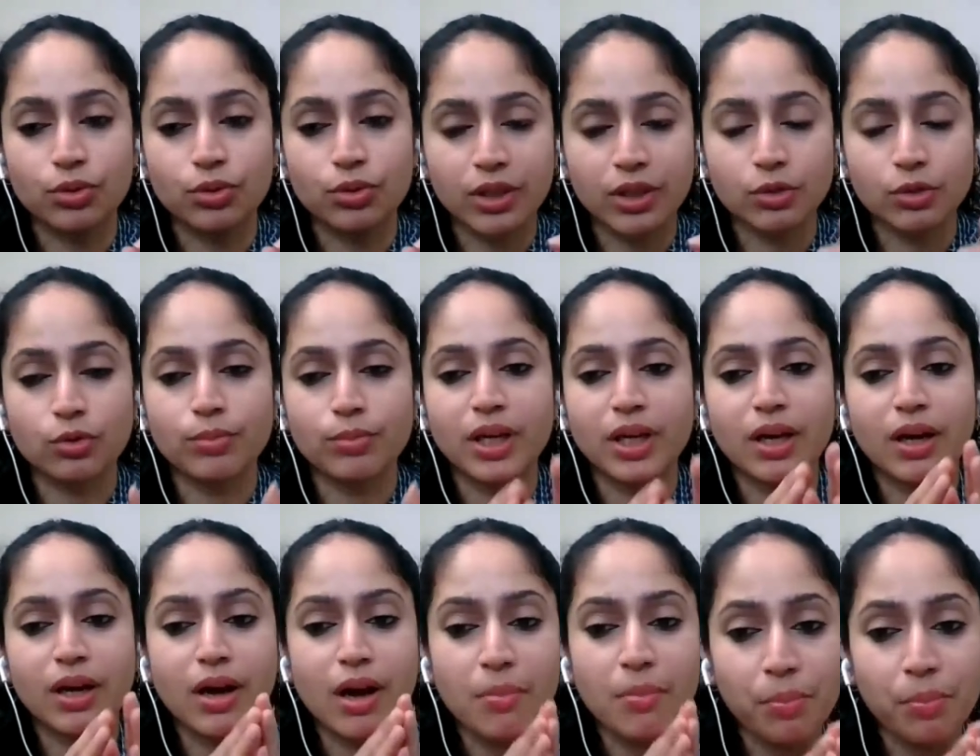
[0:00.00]
you need to
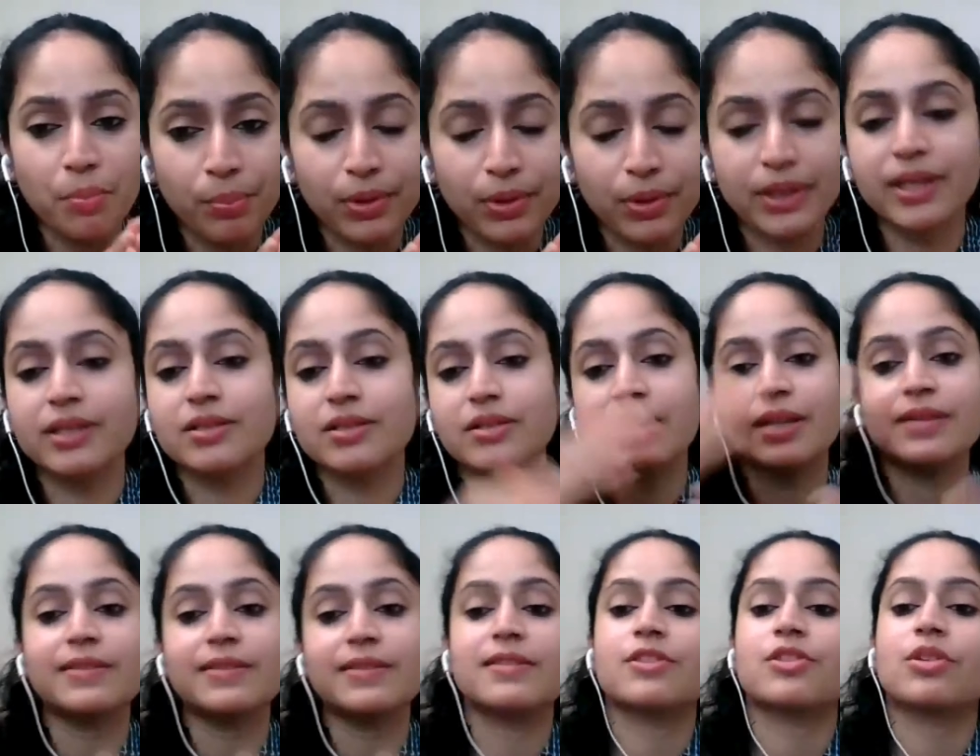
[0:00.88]
make complete
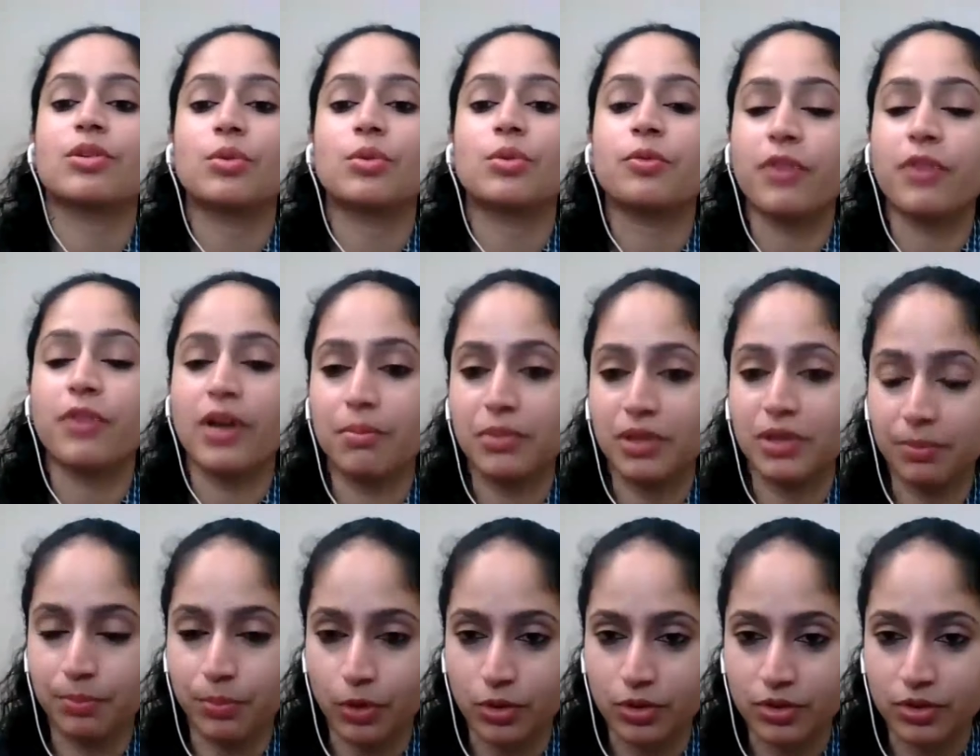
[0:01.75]
transition to
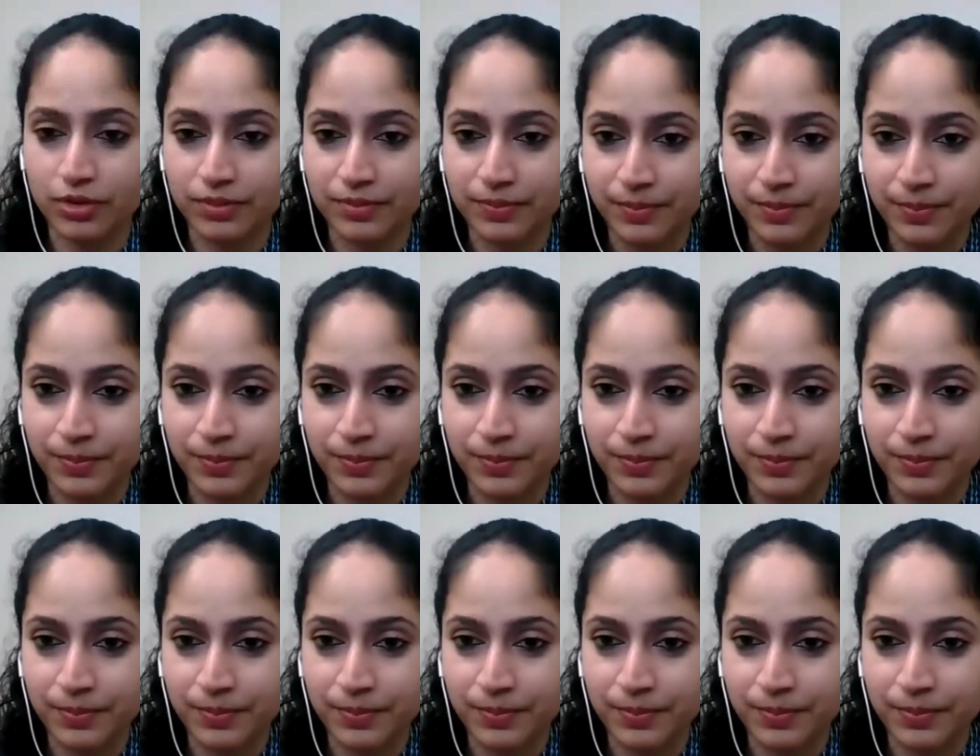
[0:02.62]
family pot.